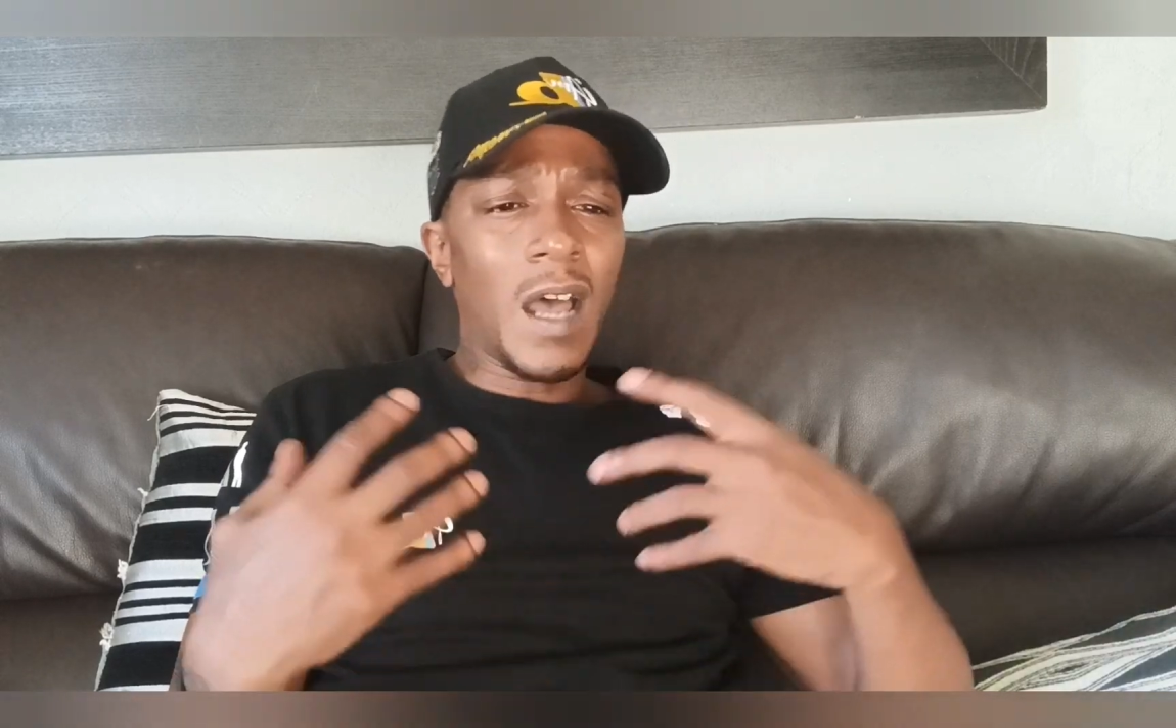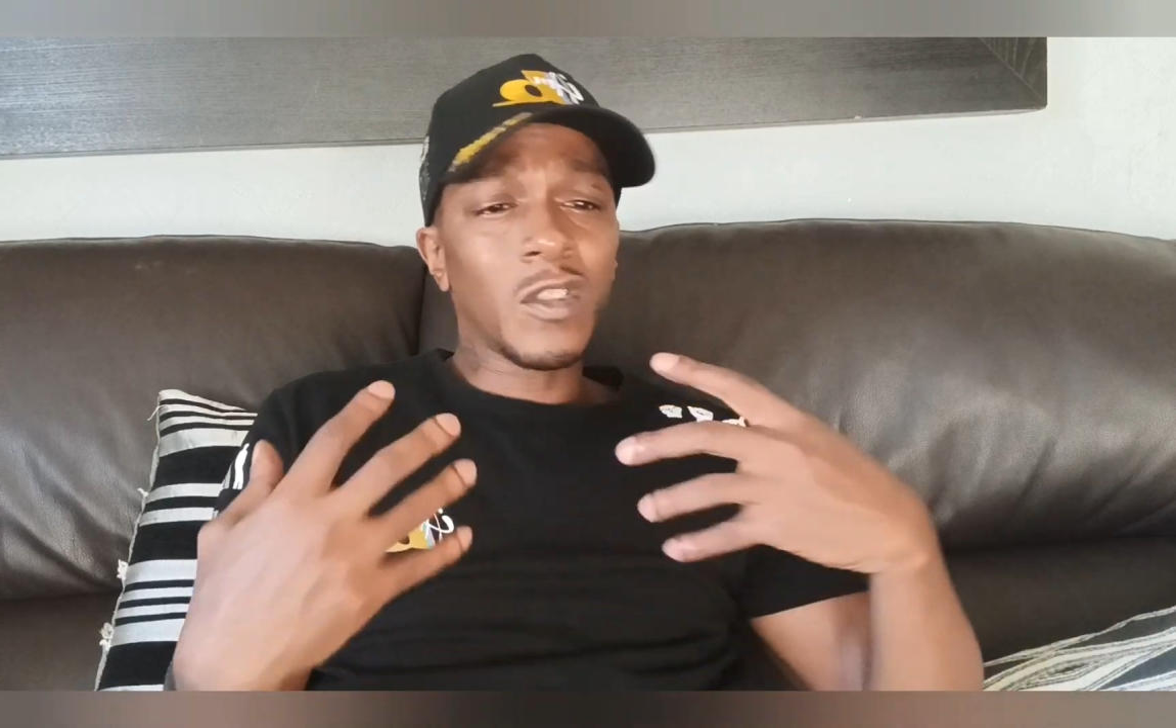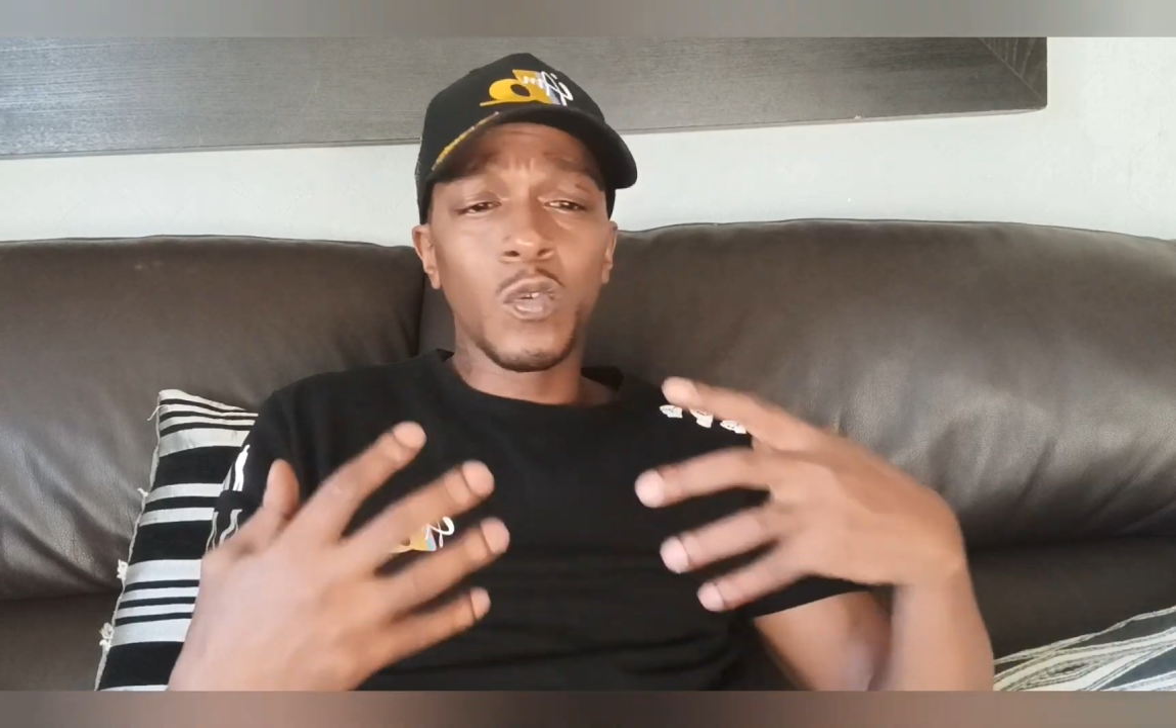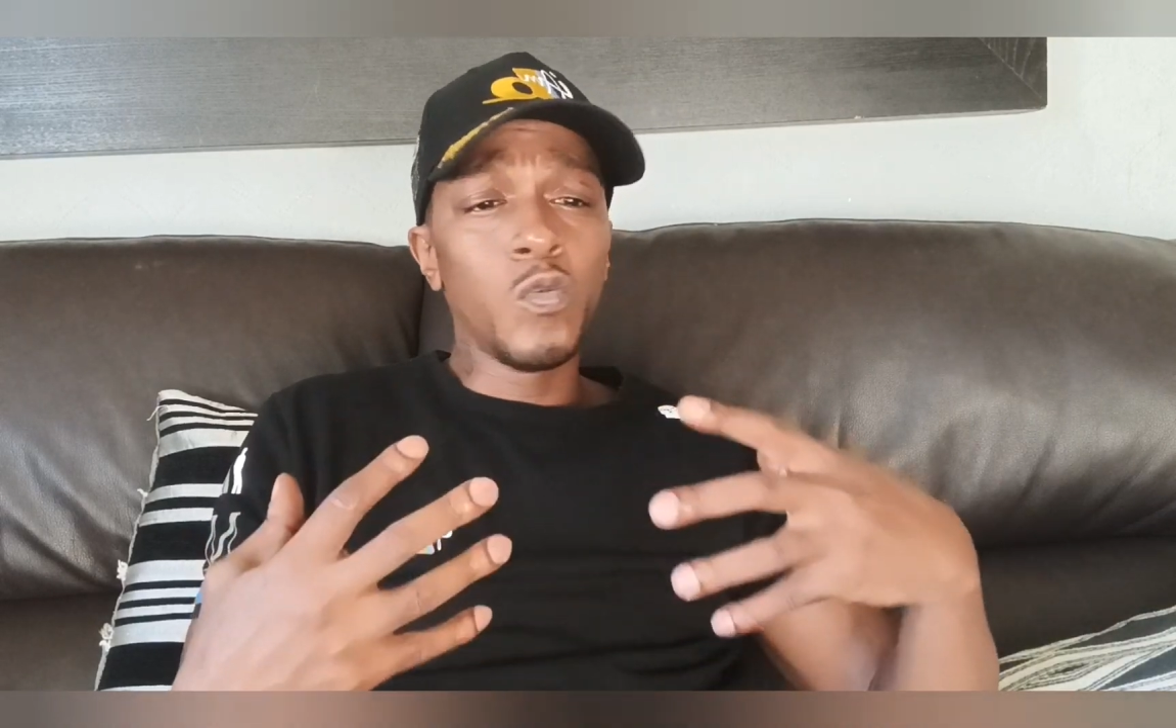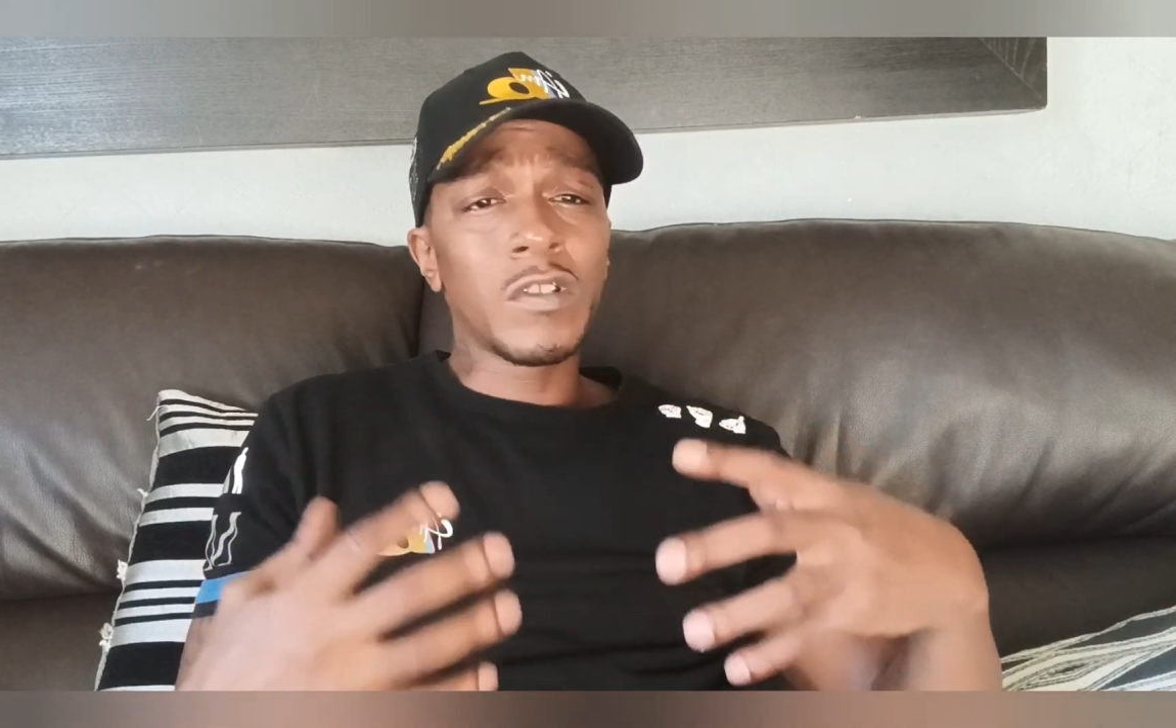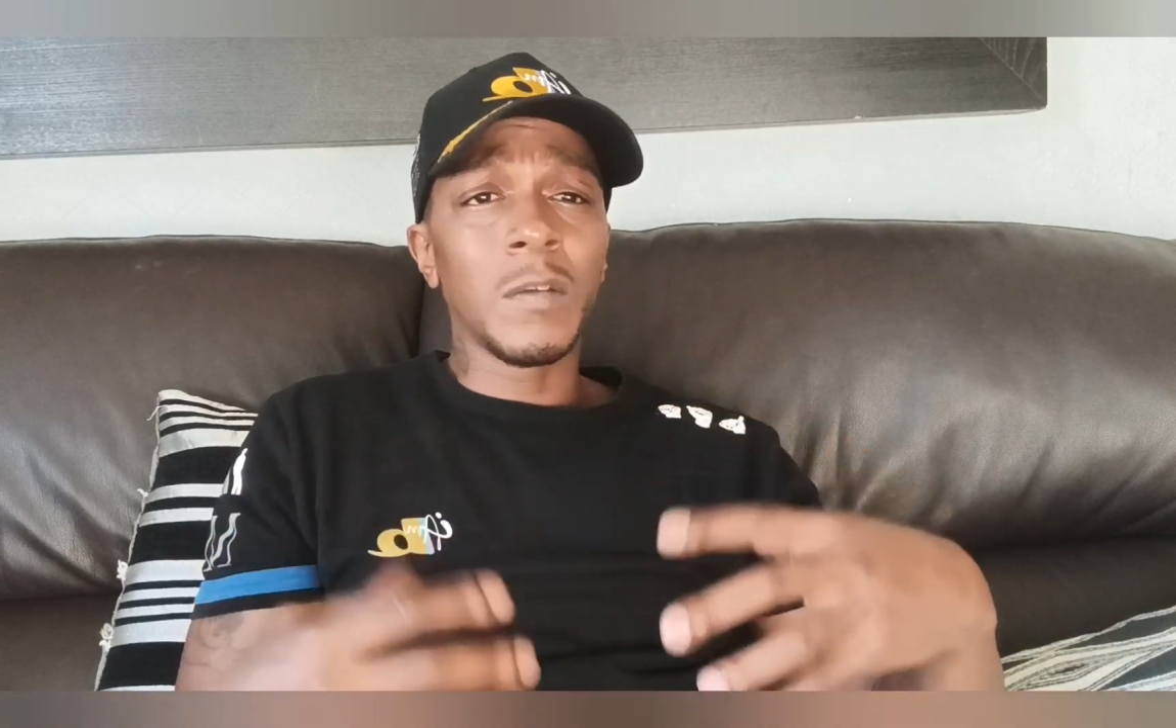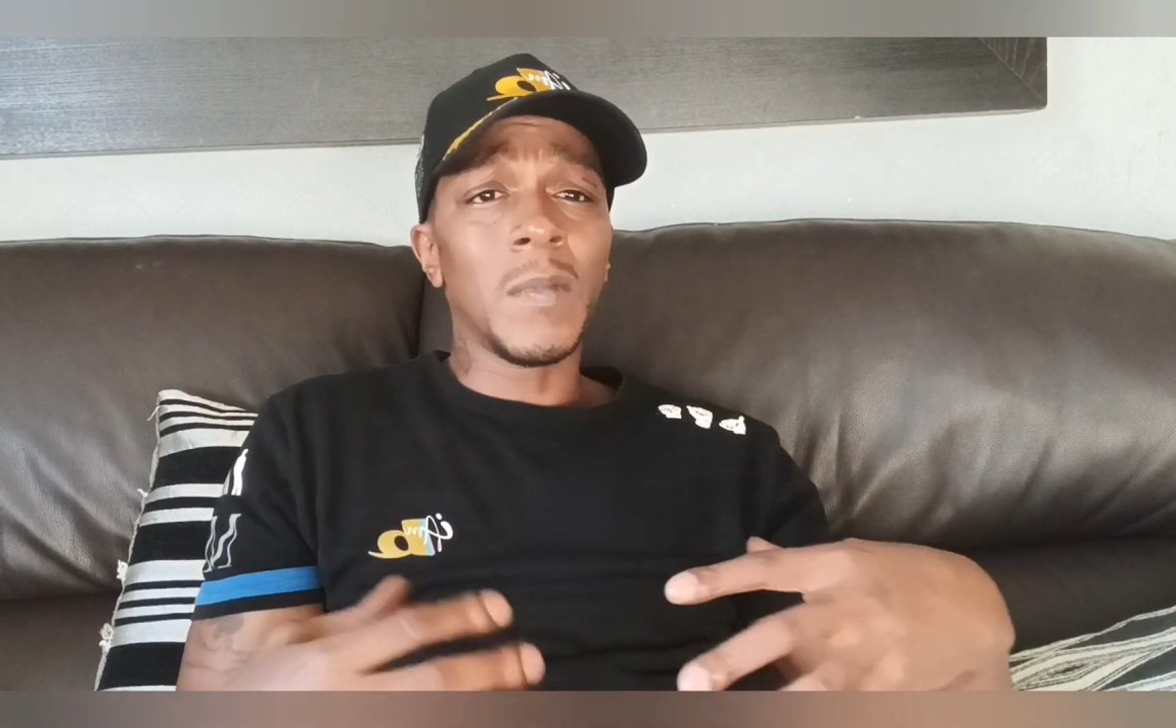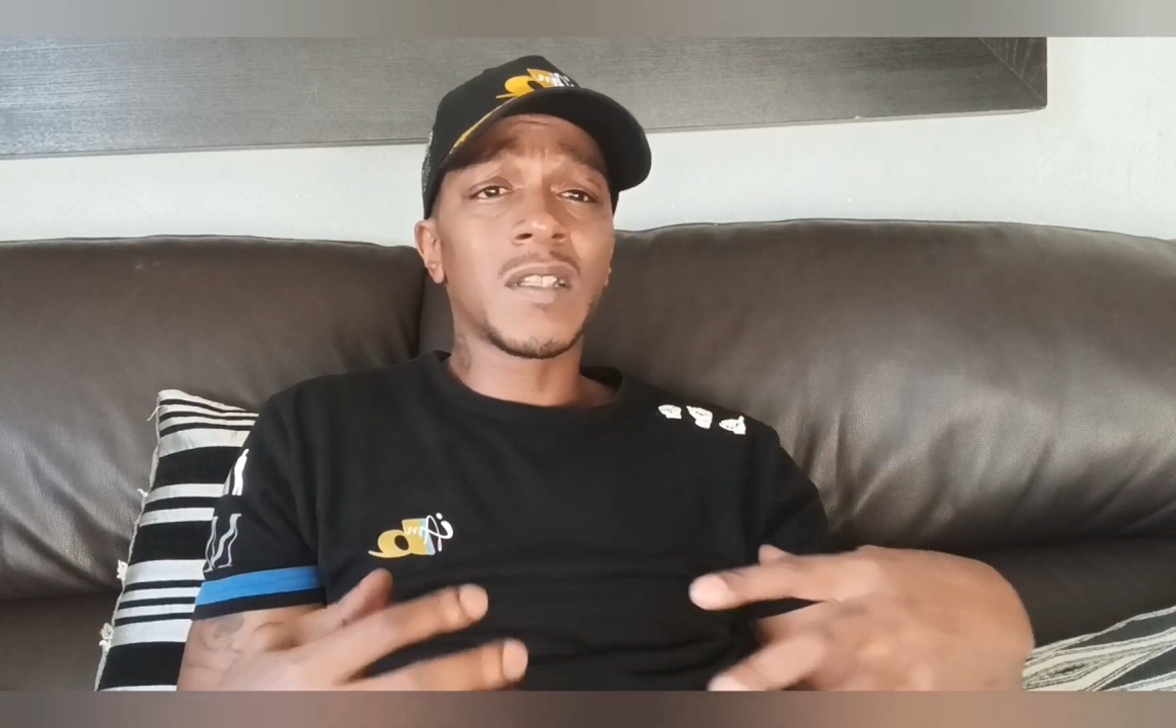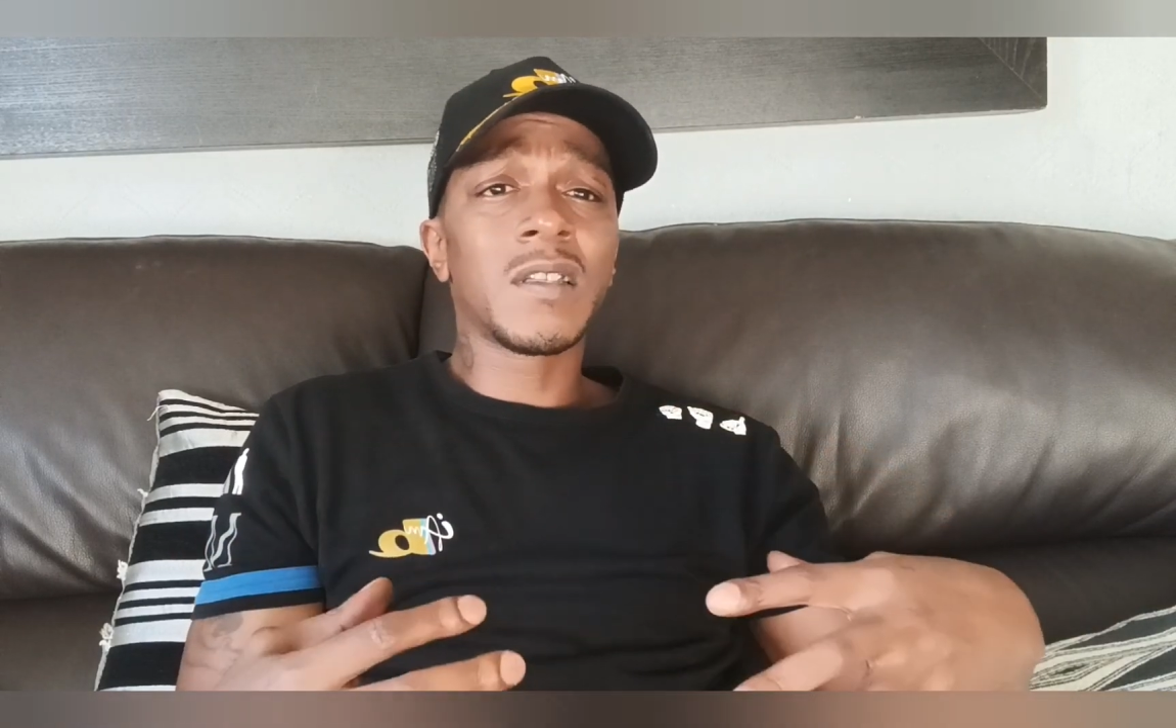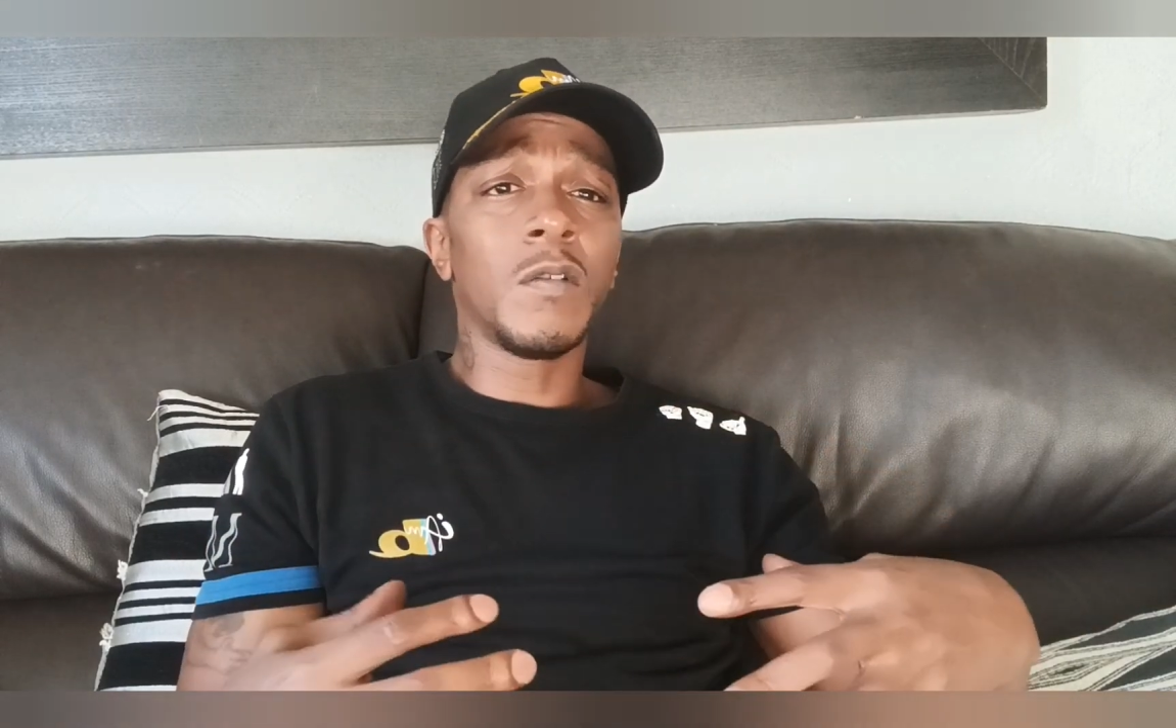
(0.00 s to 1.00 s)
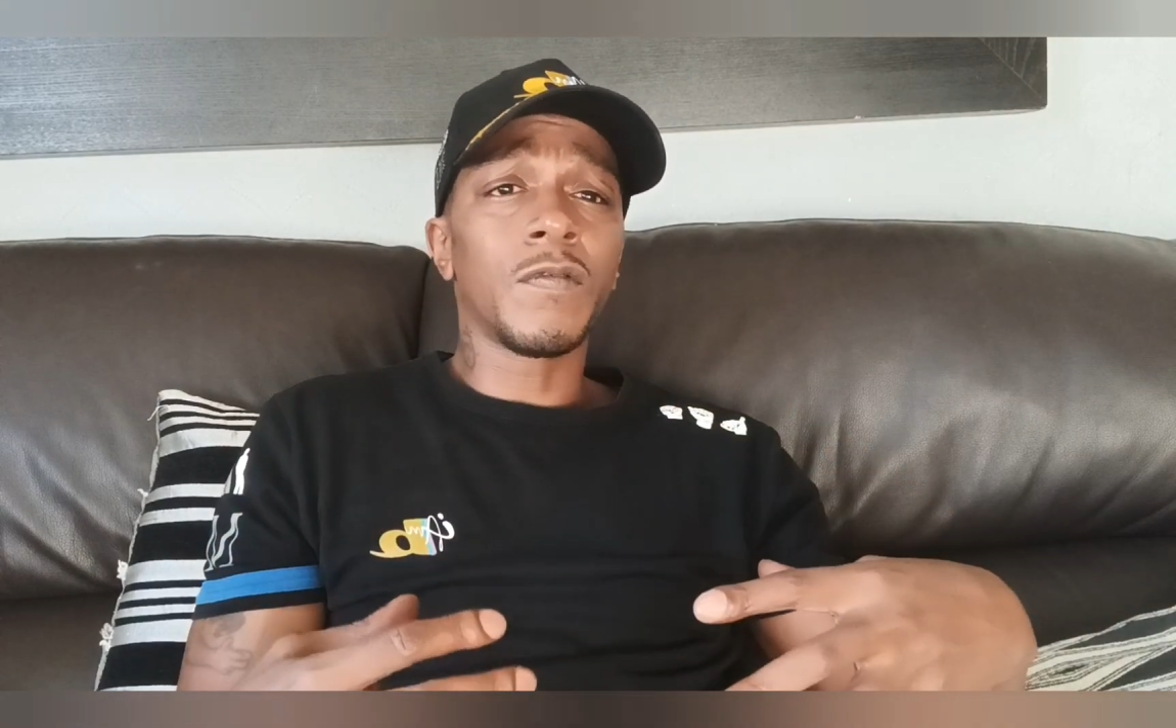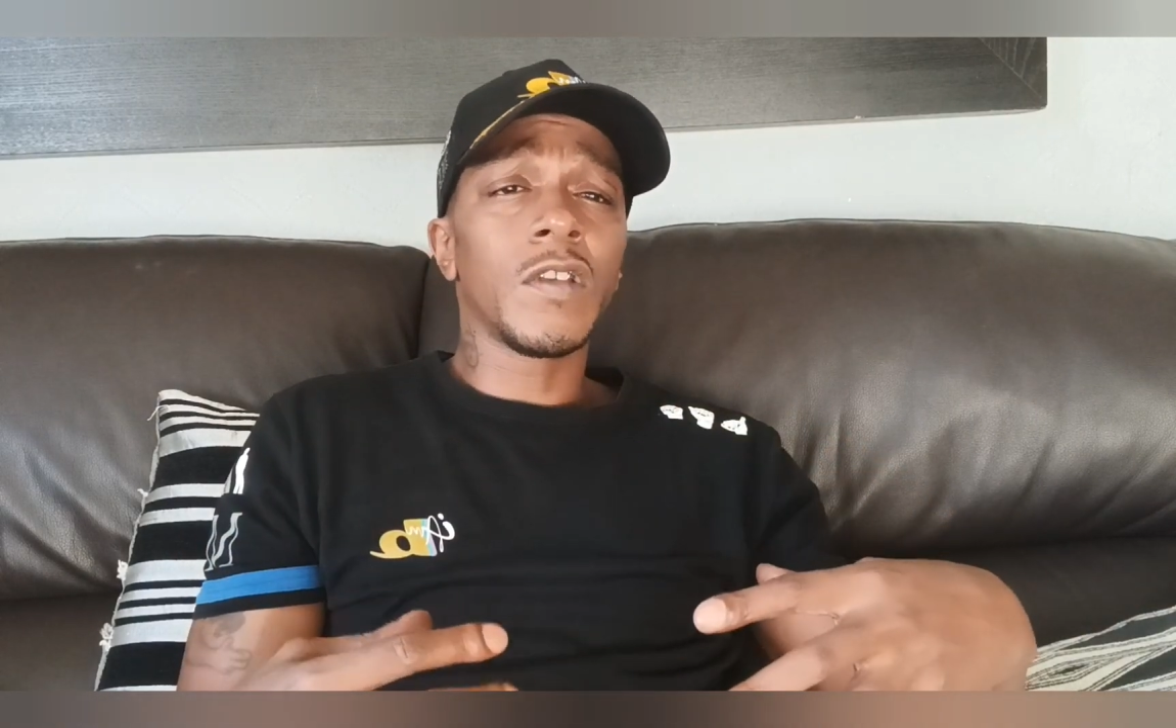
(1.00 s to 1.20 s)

talk to myself.